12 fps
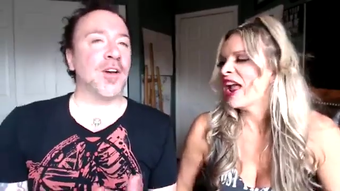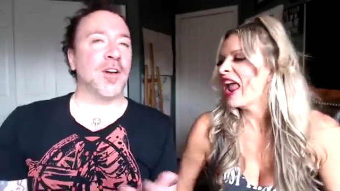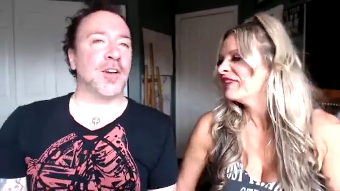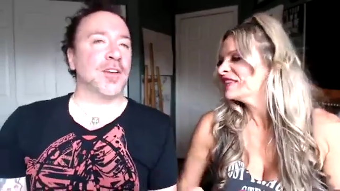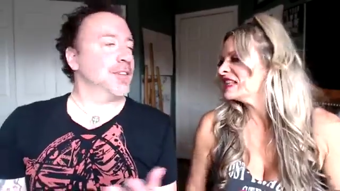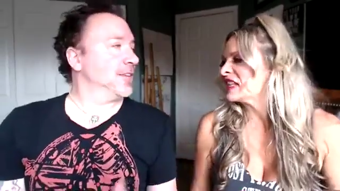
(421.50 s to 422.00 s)
Speaker 1: If I
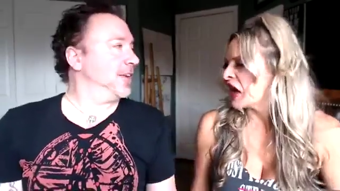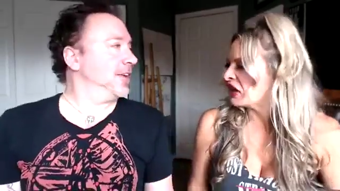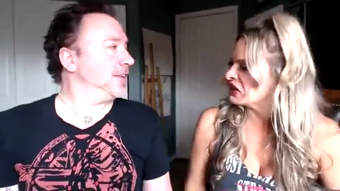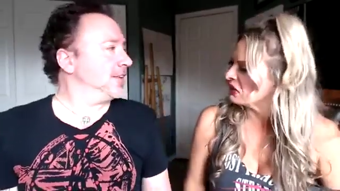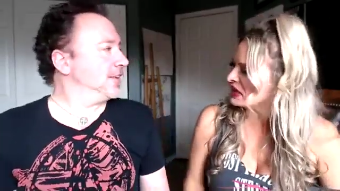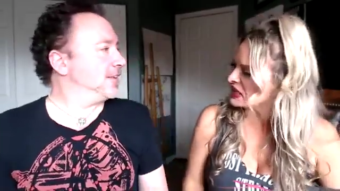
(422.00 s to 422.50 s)
have to
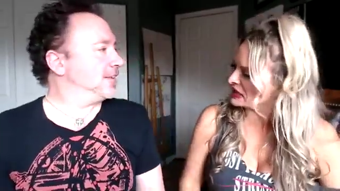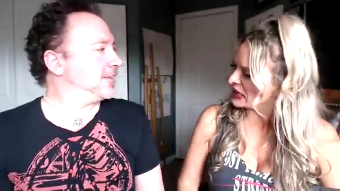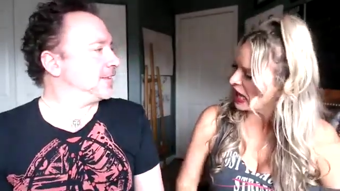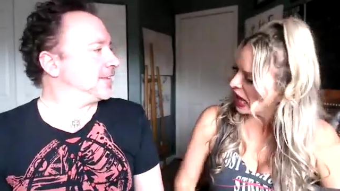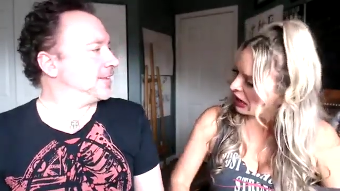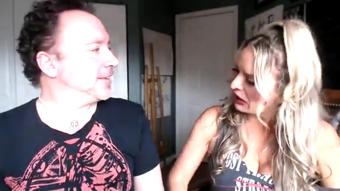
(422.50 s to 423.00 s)
Speaker 2: tell you, it
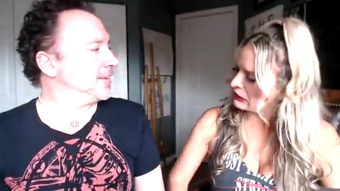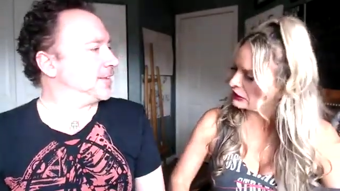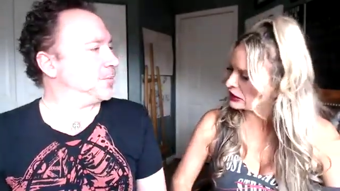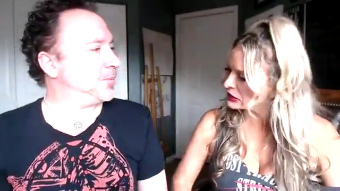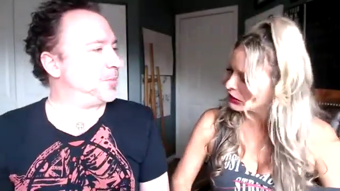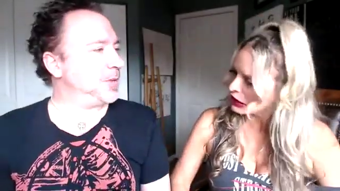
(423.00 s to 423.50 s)
doesn't
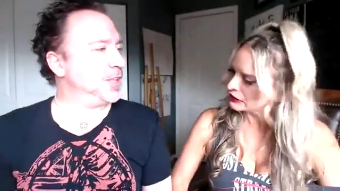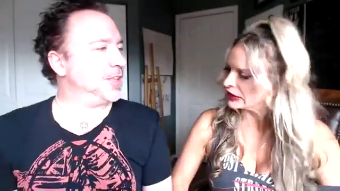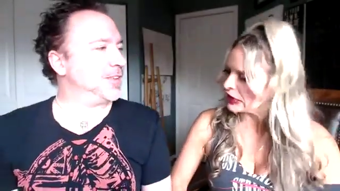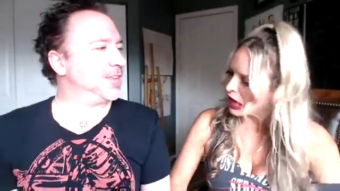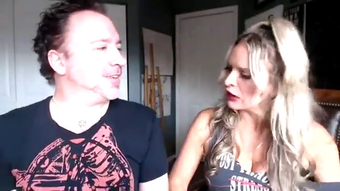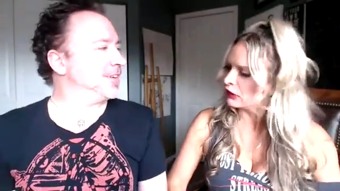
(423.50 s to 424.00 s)
count. You should
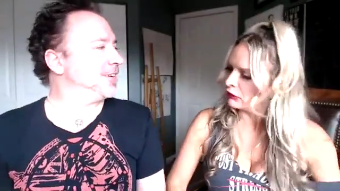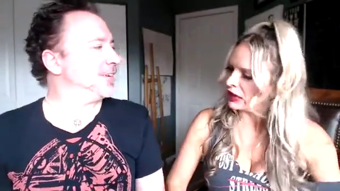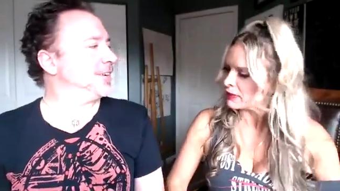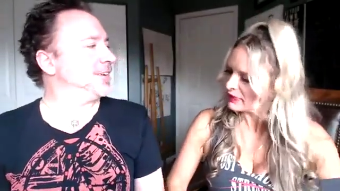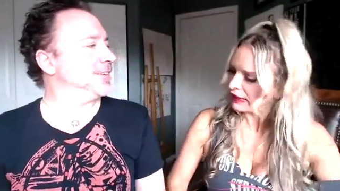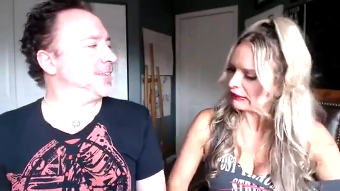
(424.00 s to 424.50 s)
already know
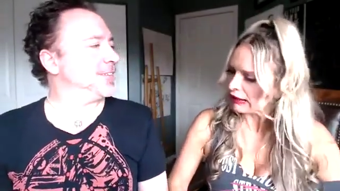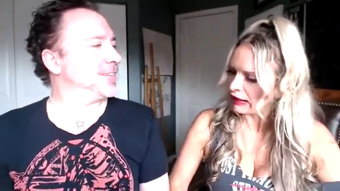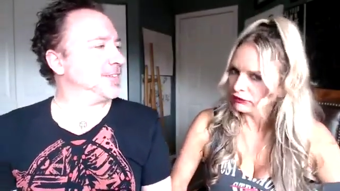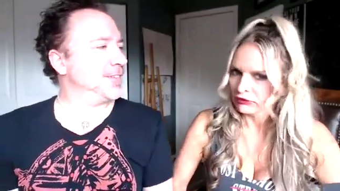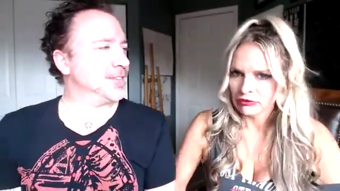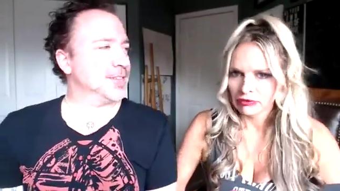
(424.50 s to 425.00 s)
what I'm thinking.
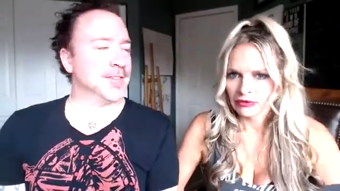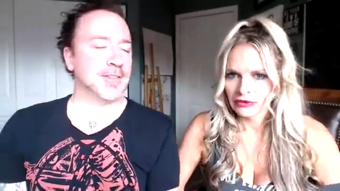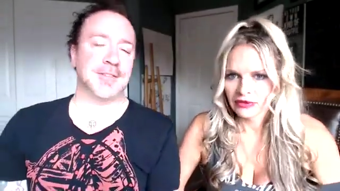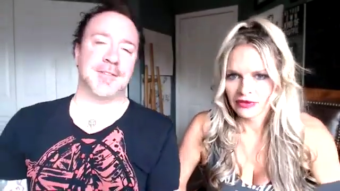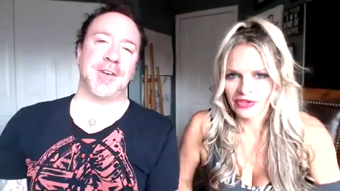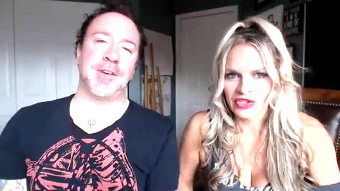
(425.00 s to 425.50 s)

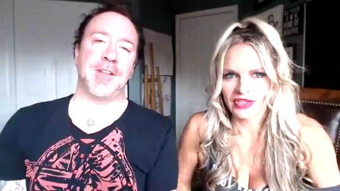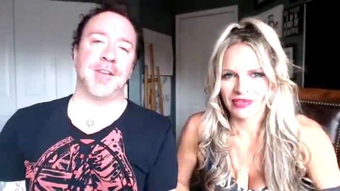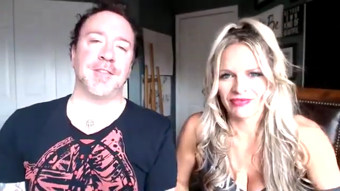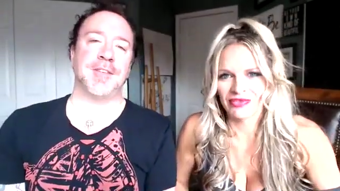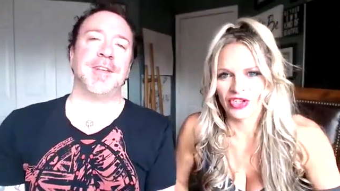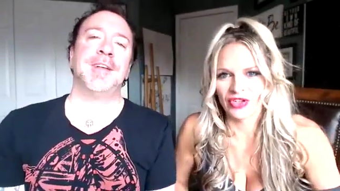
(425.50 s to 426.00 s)
Mm,
Speaker 1: fair Just
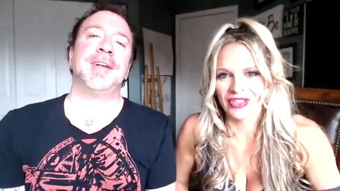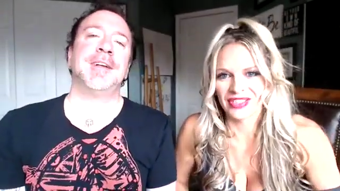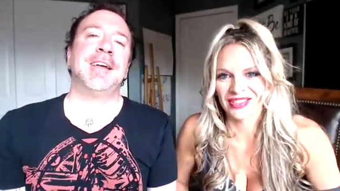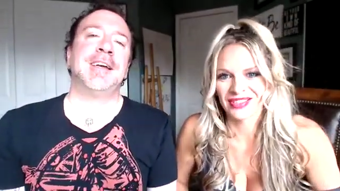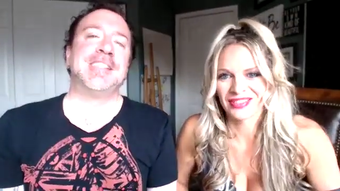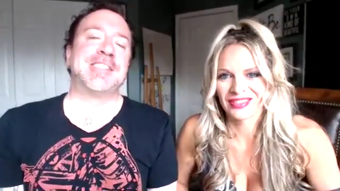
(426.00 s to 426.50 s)
enough.
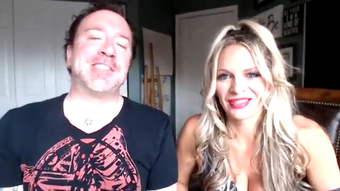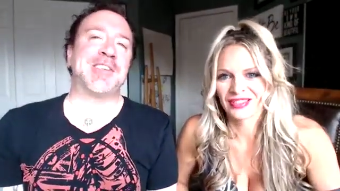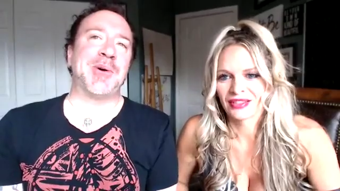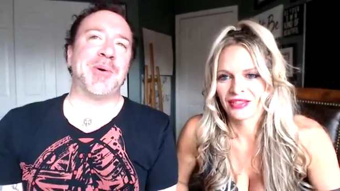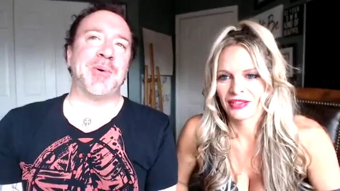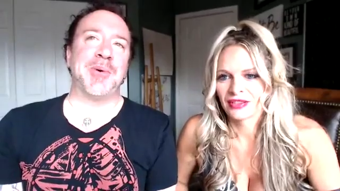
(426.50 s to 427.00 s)
Jokes.
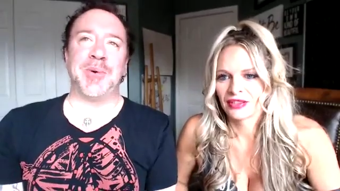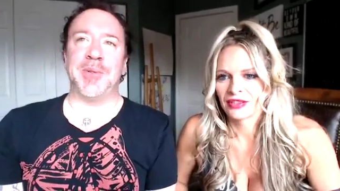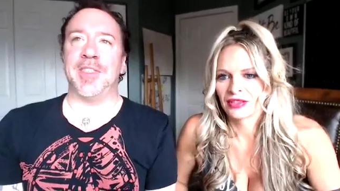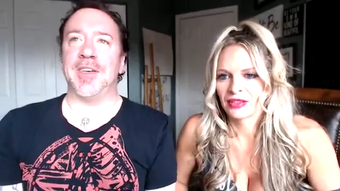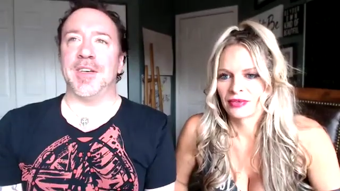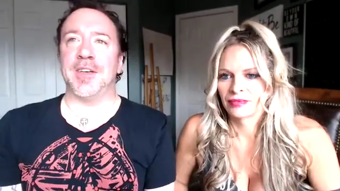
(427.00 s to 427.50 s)
So
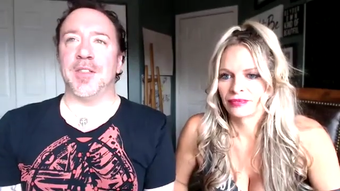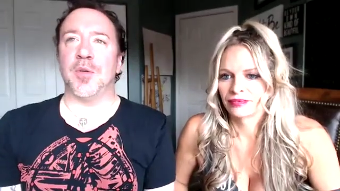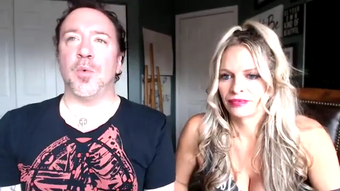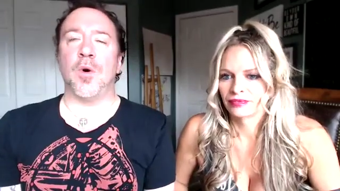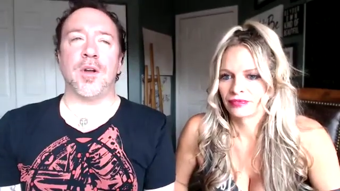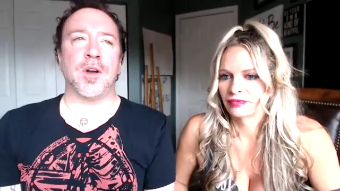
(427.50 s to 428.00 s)
the
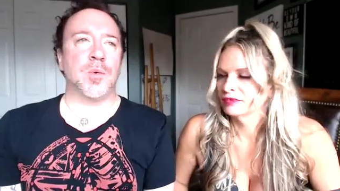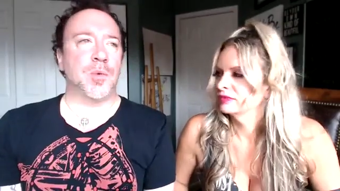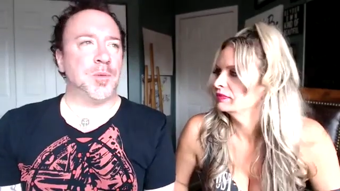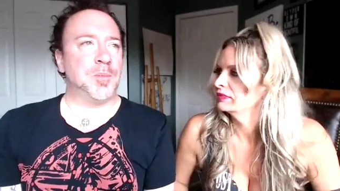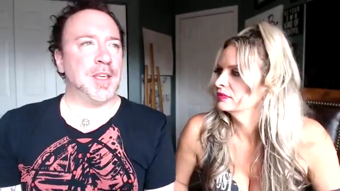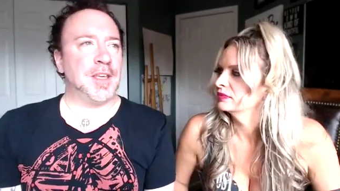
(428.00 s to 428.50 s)
the water
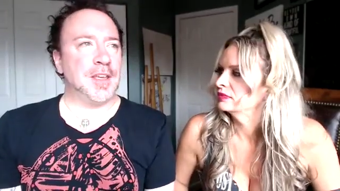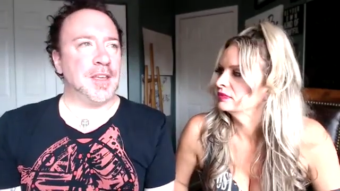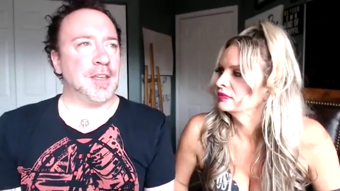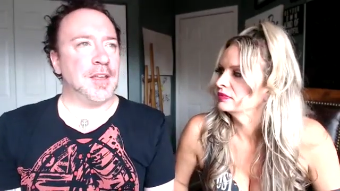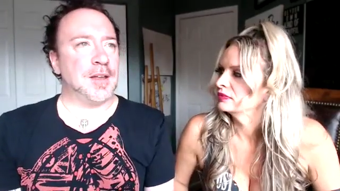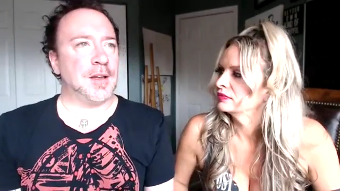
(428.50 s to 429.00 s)
would
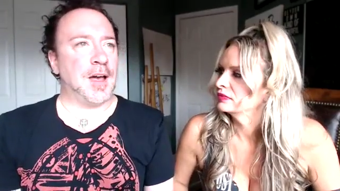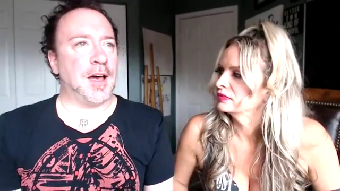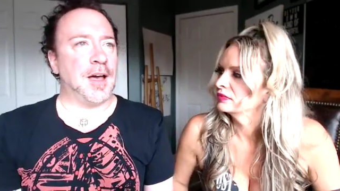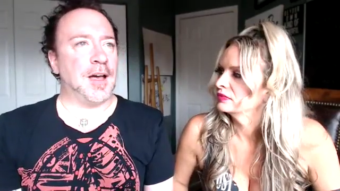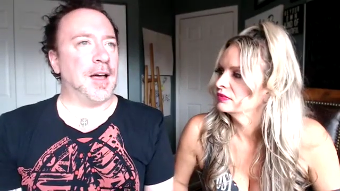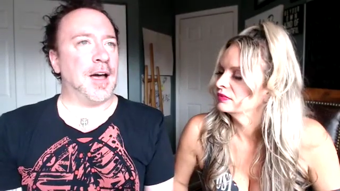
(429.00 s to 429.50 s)
be,
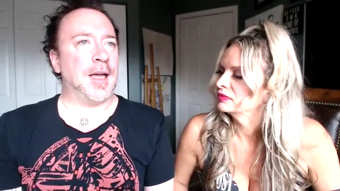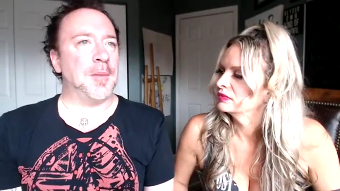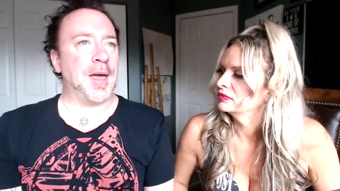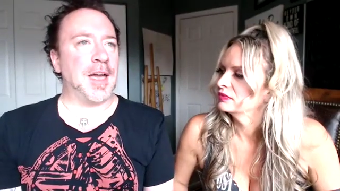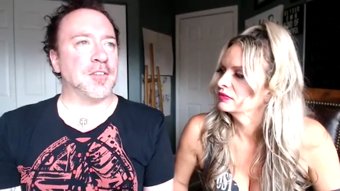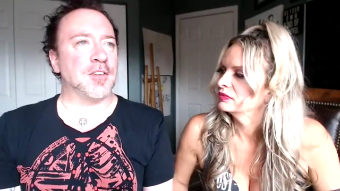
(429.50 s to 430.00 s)
uh, I
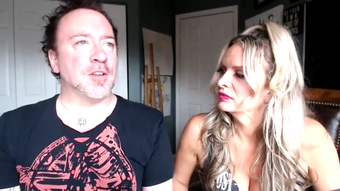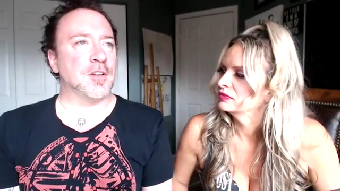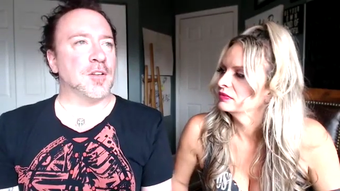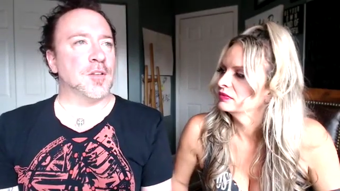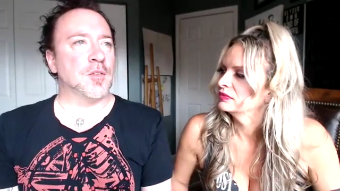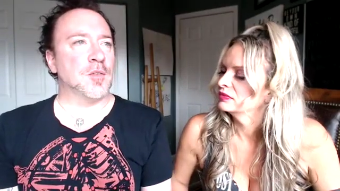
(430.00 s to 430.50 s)

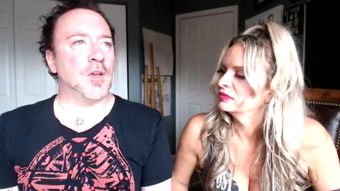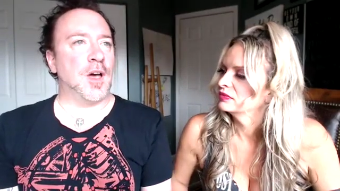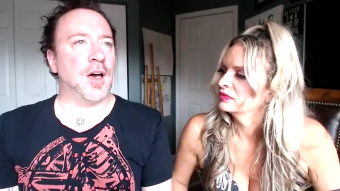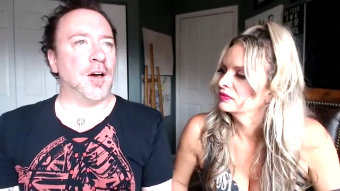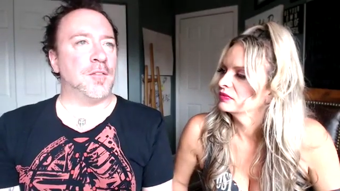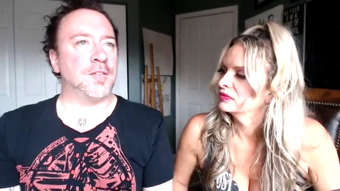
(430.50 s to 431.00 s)
imagine, uh,